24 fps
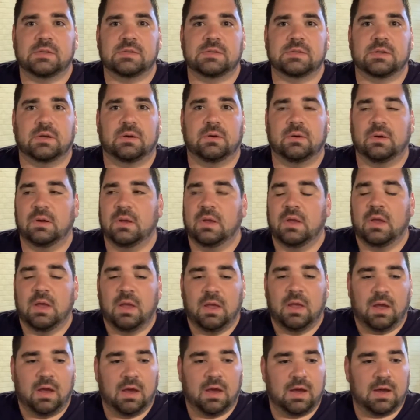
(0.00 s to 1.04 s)
So,
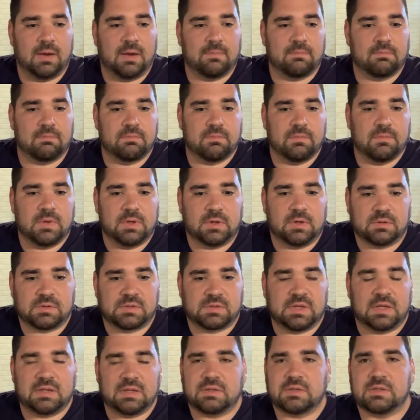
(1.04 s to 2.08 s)

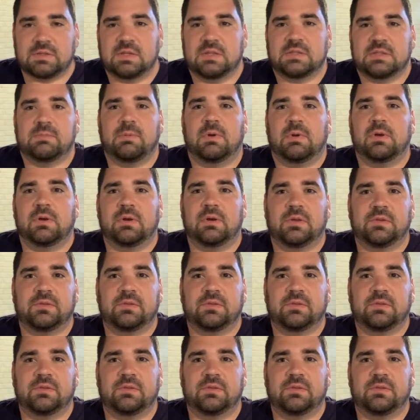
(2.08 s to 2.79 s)
set small goals.